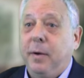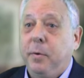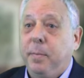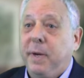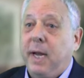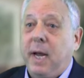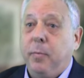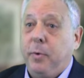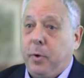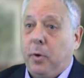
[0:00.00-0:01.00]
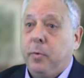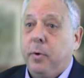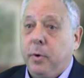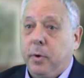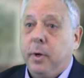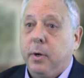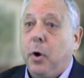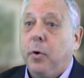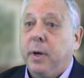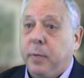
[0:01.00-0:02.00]
who became no, you know,
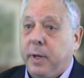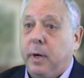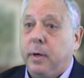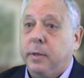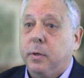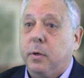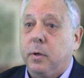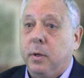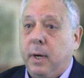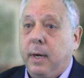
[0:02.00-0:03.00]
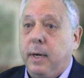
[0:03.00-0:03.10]
noted within our school